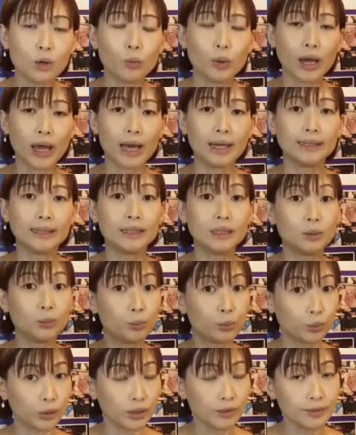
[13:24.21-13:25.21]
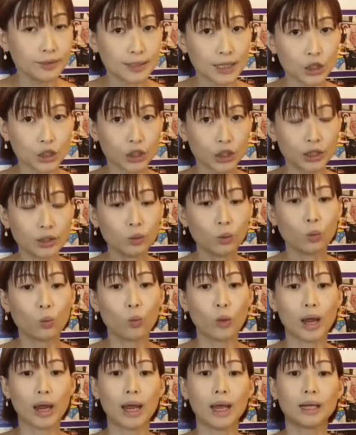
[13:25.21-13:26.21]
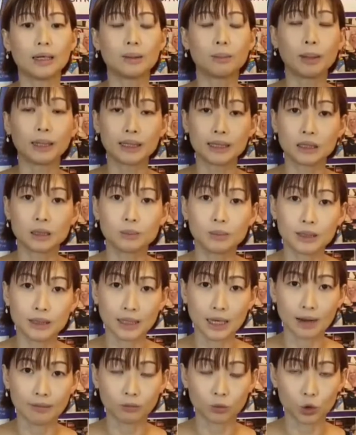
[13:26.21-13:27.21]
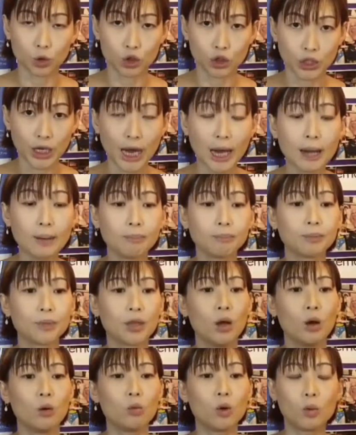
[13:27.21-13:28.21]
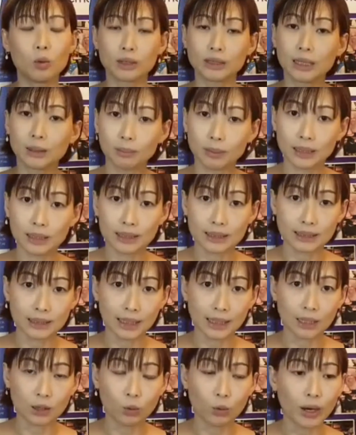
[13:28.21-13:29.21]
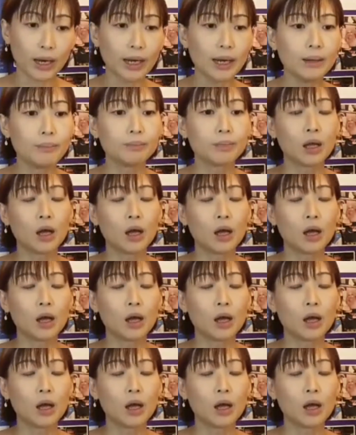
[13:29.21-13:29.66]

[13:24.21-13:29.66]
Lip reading: we had a debrief session where the participants had to share what was their biggest takeaway,